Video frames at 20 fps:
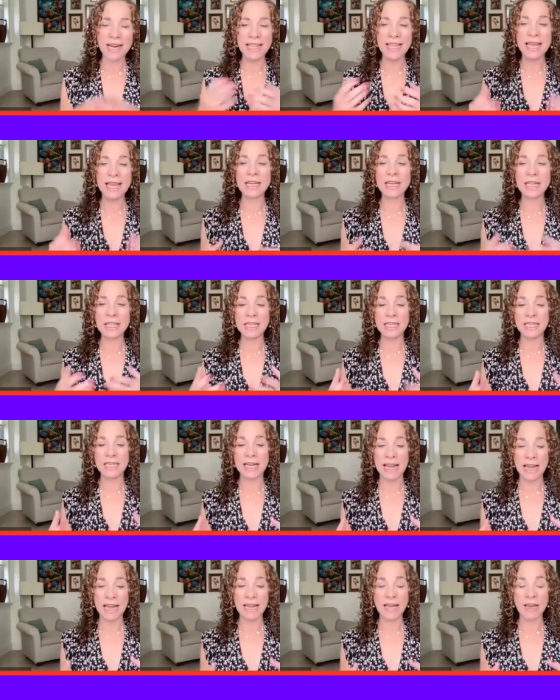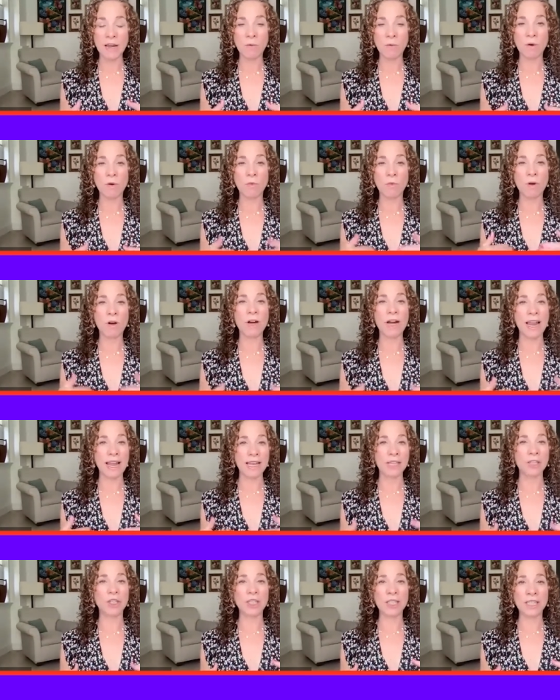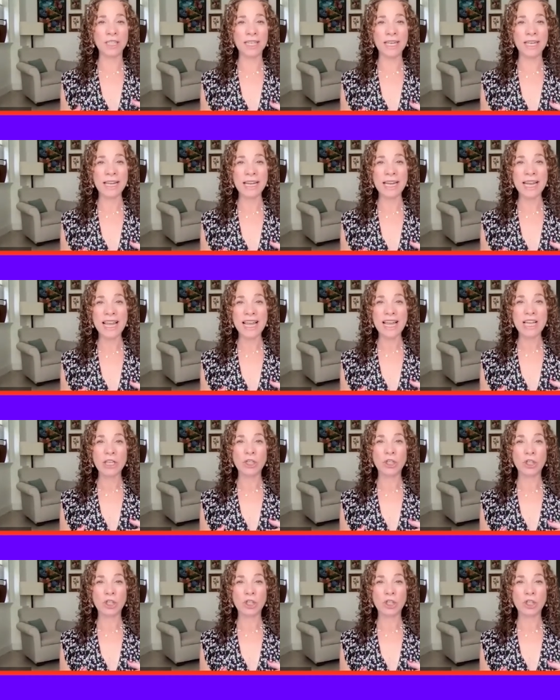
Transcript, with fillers: But at the end of the day, we're, we're an agency.